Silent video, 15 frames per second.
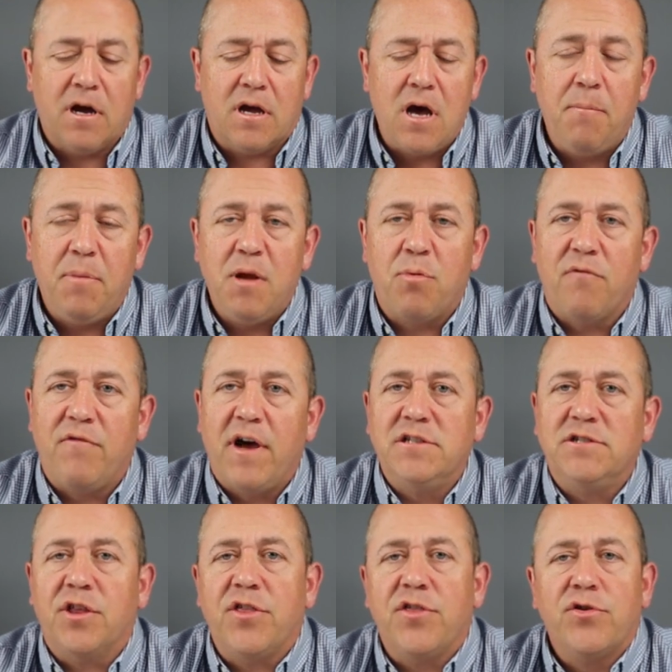company
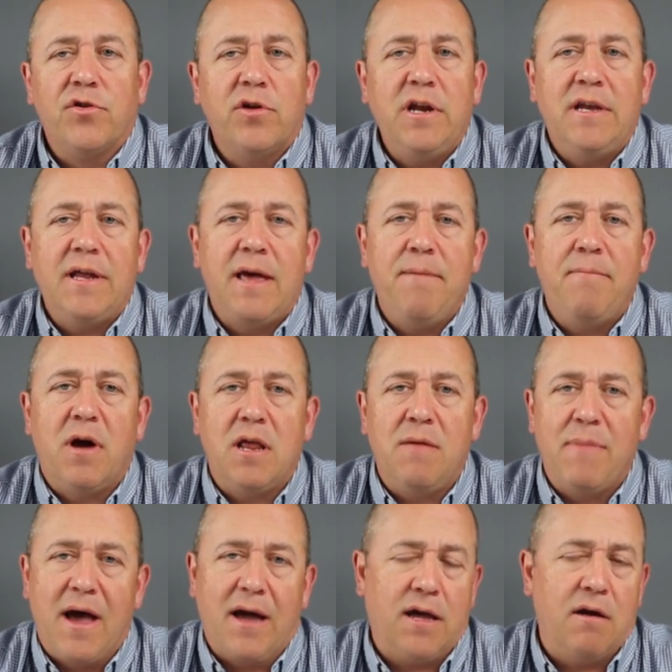provides a 30-day
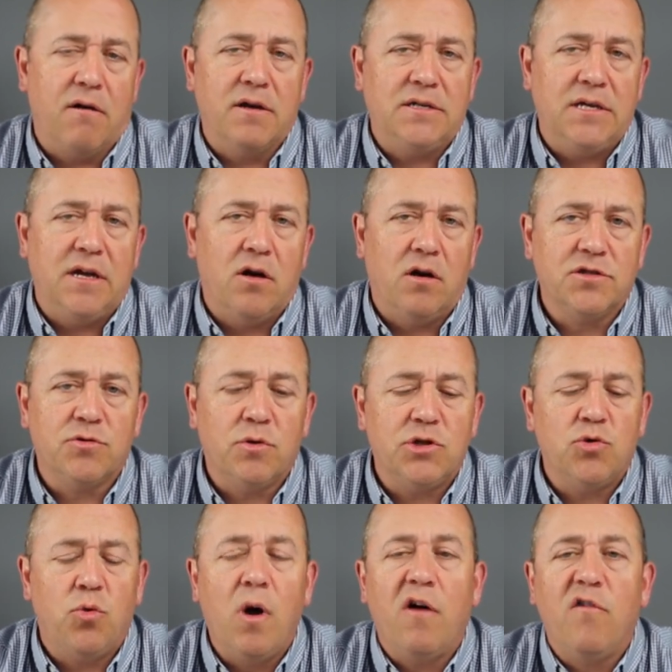money-back guarantee and also a
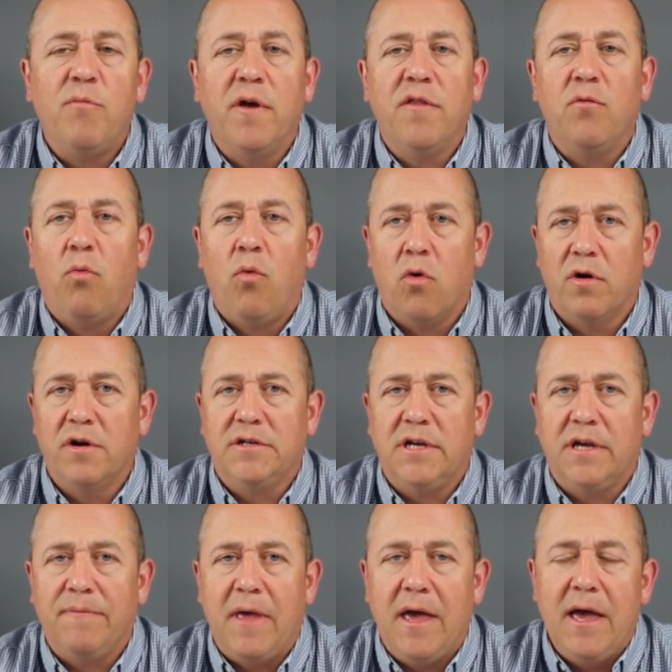12-month
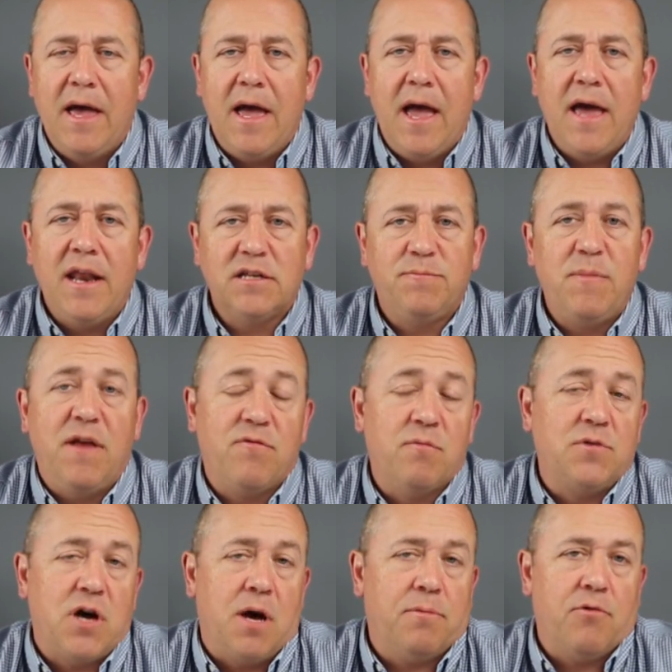warranty, and it's made
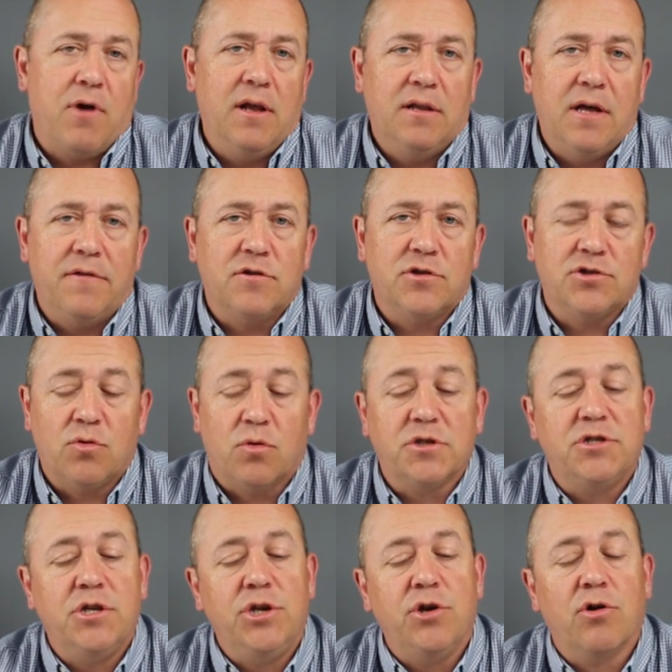from top-grain leather
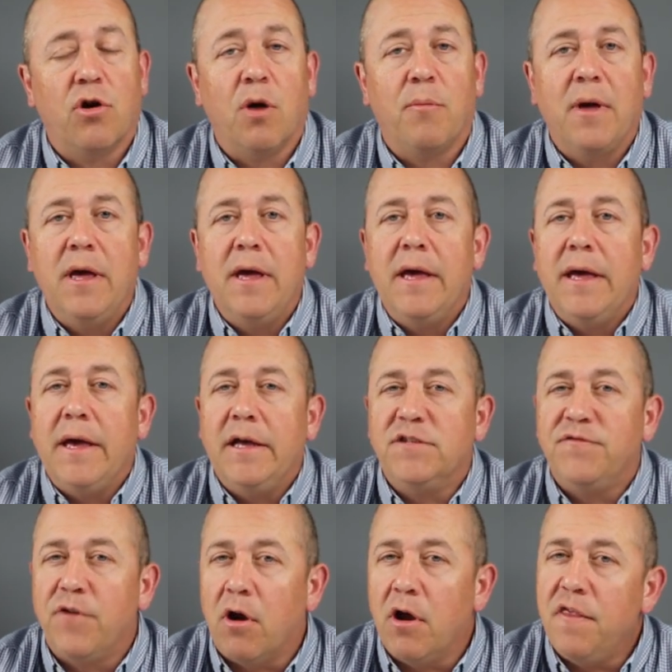sourced in Europe.
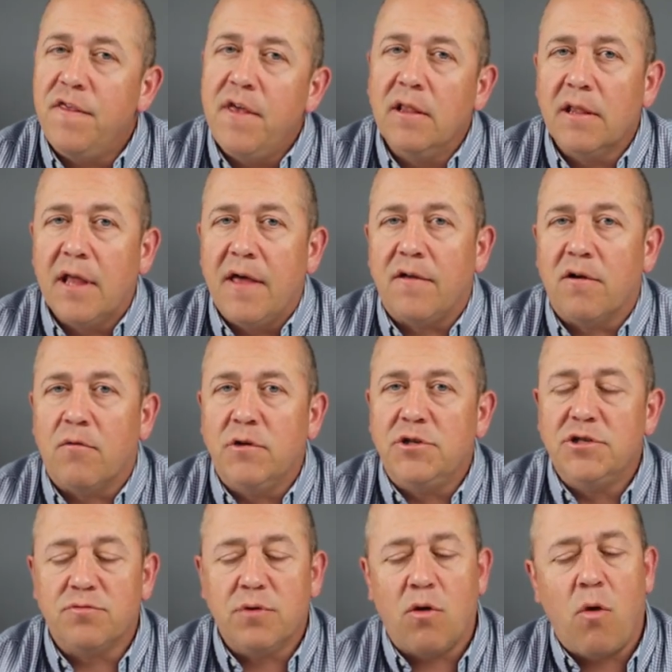It's very thin leather,
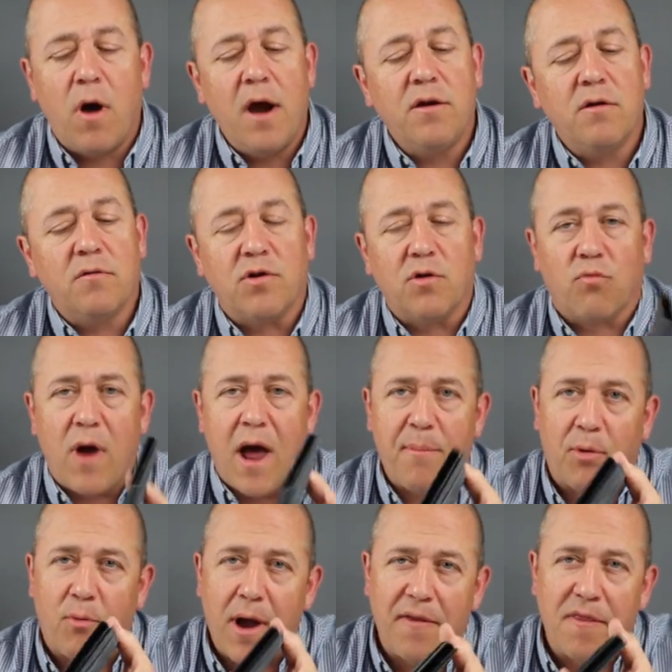which is required to
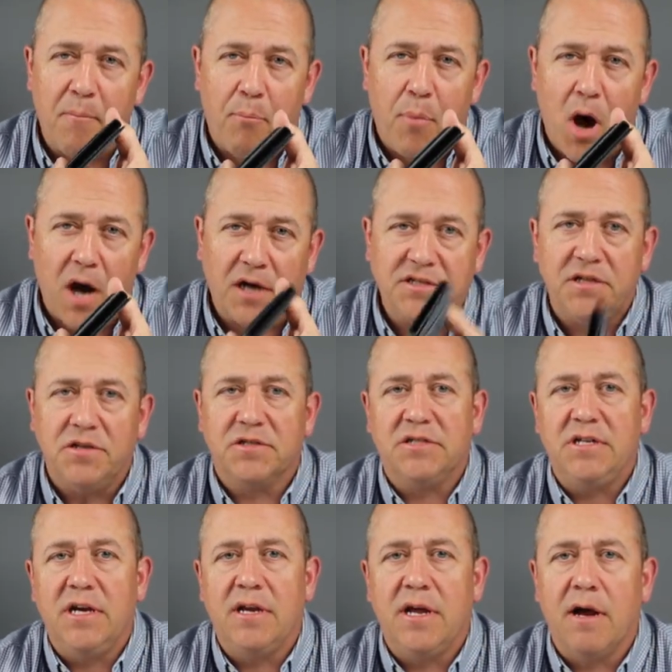wrap around the box that you
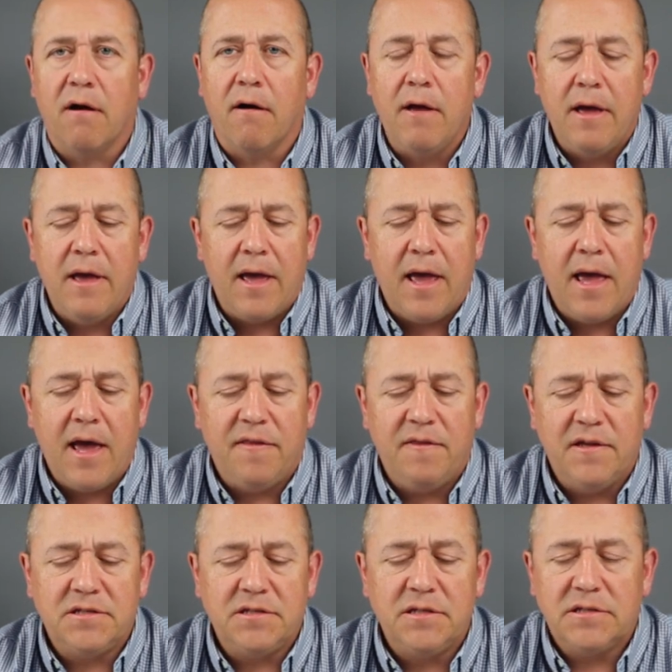see in here,
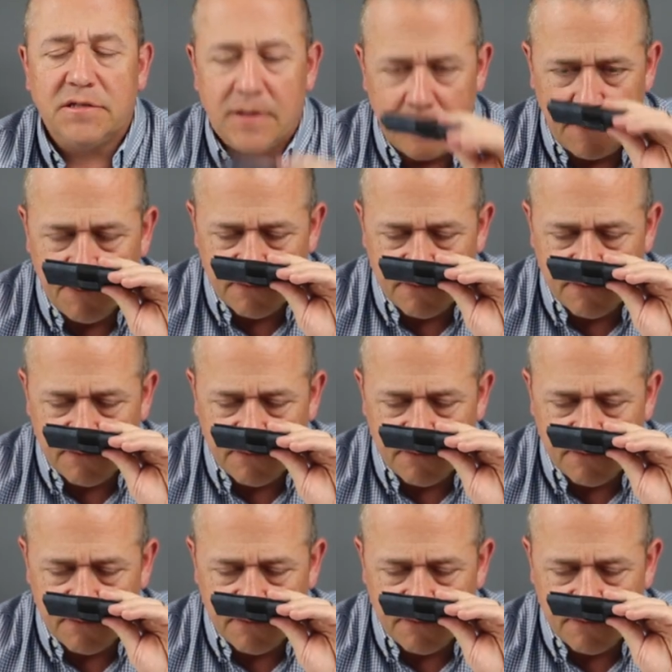and this is,